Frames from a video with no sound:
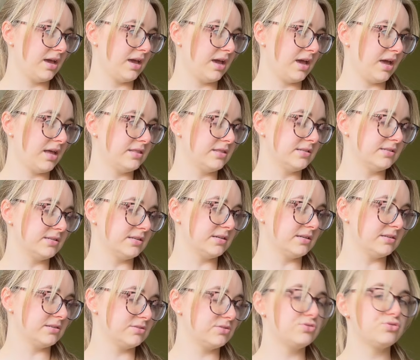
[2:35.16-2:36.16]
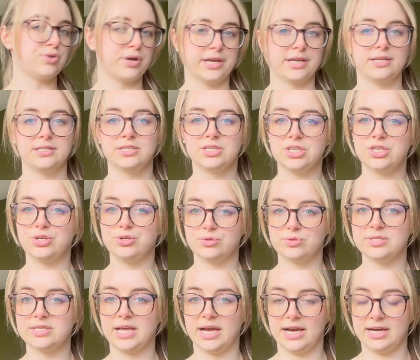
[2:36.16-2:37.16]
and trying to
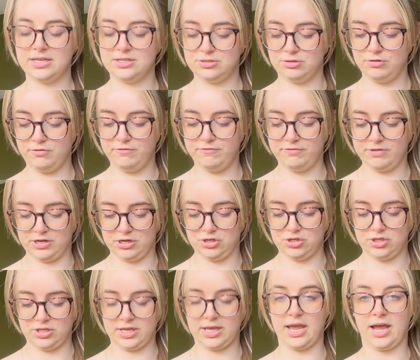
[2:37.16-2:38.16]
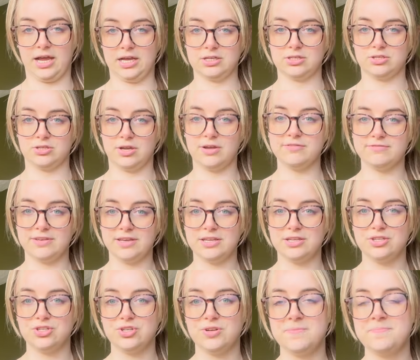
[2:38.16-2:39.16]
use that to finish the cast off
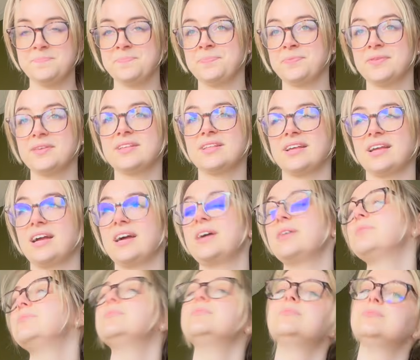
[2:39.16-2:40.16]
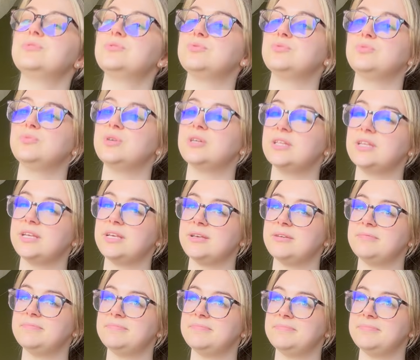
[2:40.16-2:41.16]
edge. I was
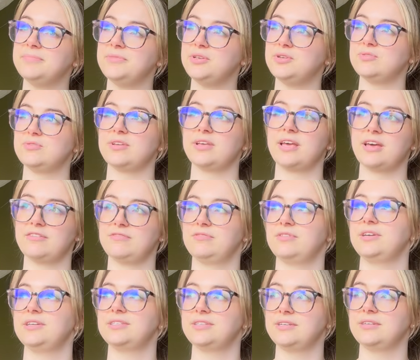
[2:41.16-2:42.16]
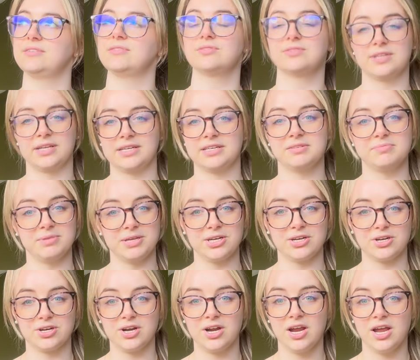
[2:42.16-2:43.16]
really using every single
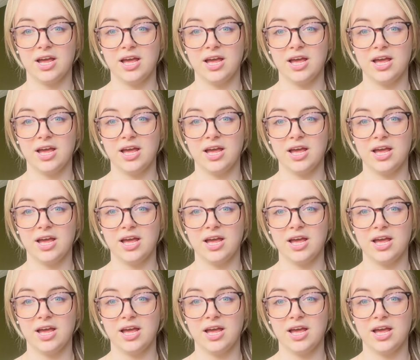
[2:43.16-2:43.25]
centimeter.